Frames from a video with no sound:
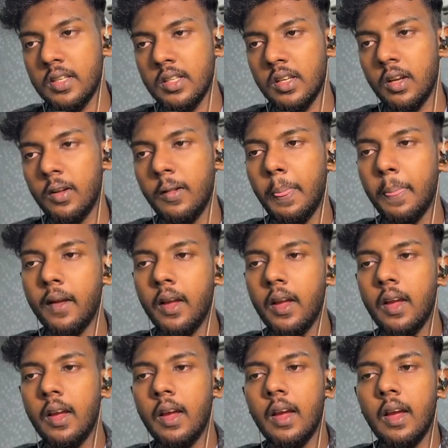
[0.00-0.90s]
here.
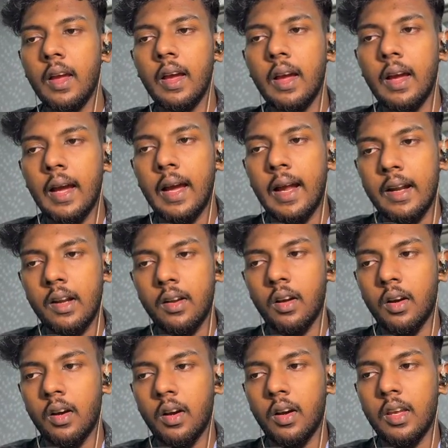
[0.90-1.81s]
And
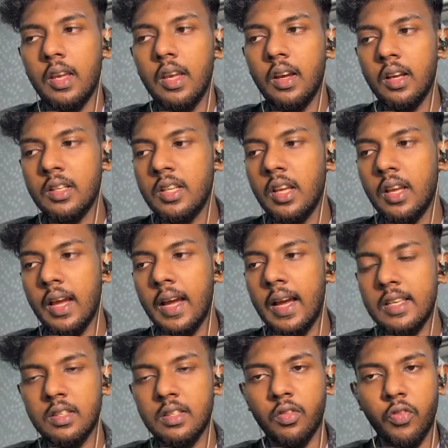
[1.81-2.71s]
here she
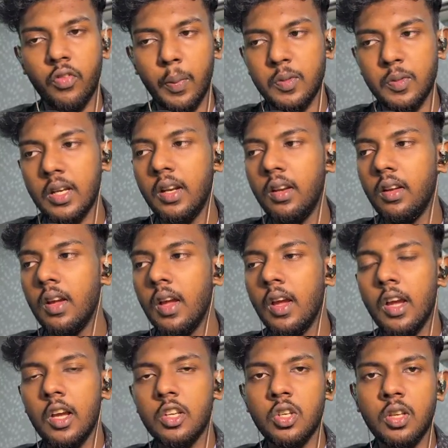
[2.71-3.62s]
has the website.
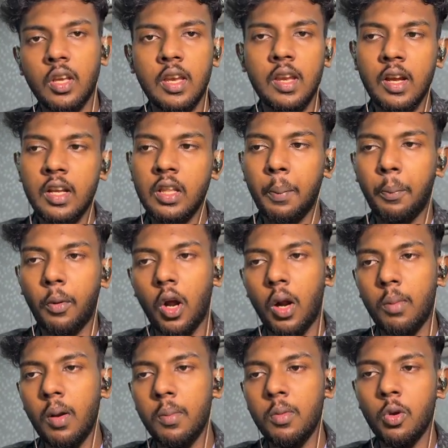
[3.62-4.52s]
So here the
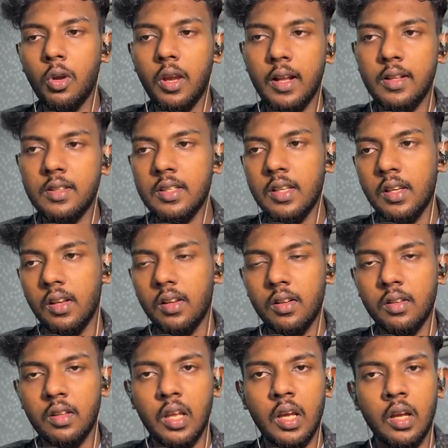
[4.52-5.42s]
problem you can see,
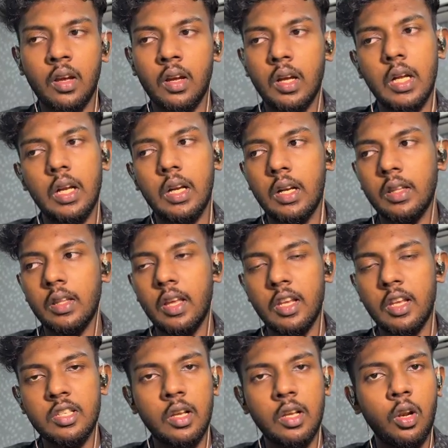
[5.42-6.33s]
there
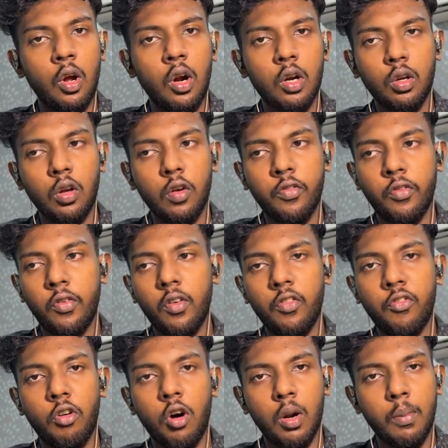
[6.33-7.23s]
is a lot of
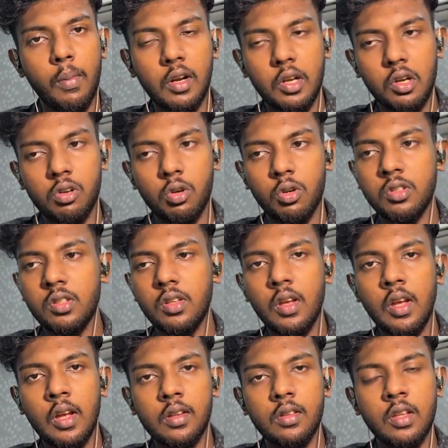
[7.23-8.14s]
format issues.
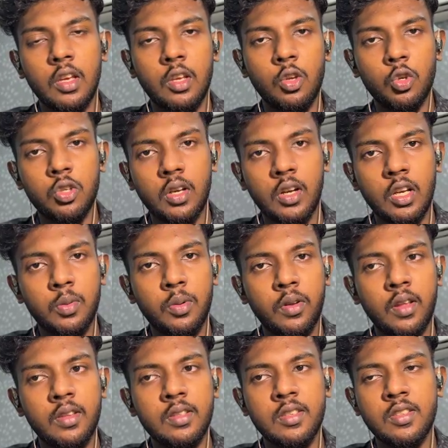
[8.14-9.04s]
The user
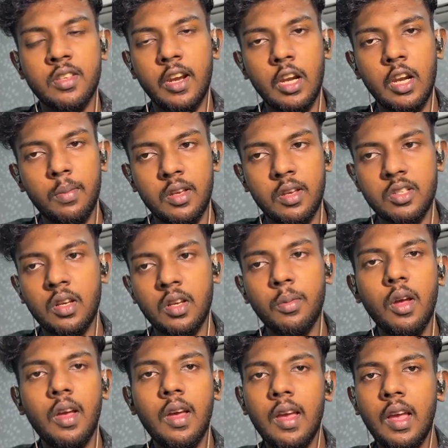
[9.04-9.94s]
experience is really messed up.
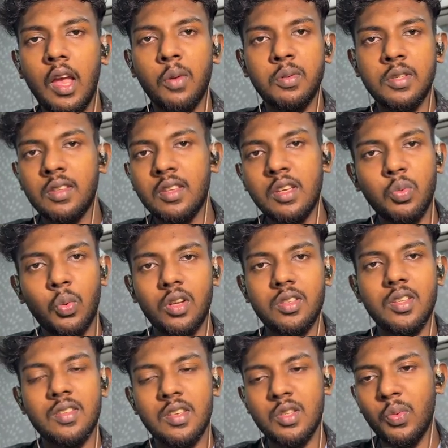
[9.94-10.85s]
If Sid is
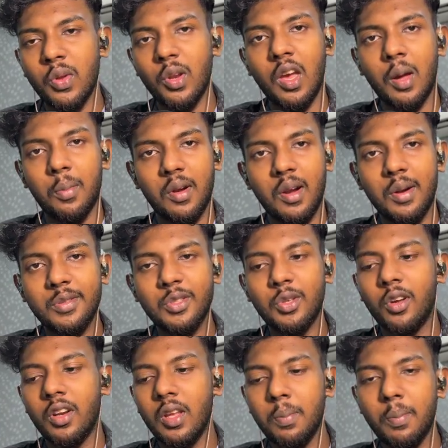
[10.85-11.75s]
watching this video, I'm really
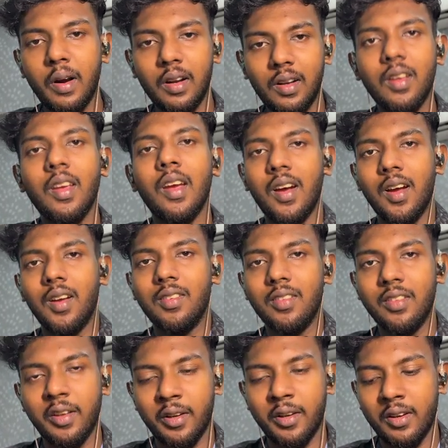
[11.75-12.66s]
sorry, but yeah,
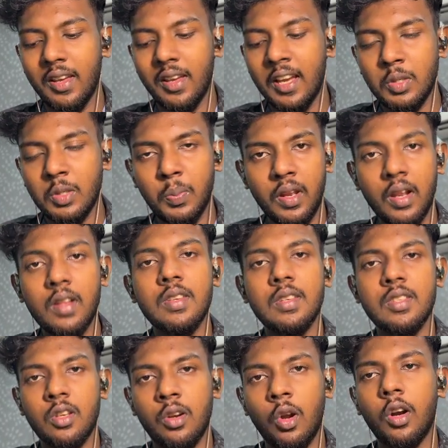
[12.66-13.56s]
the experience
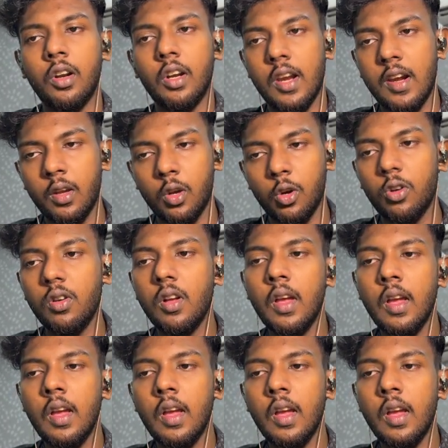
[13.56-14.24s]
is not really good.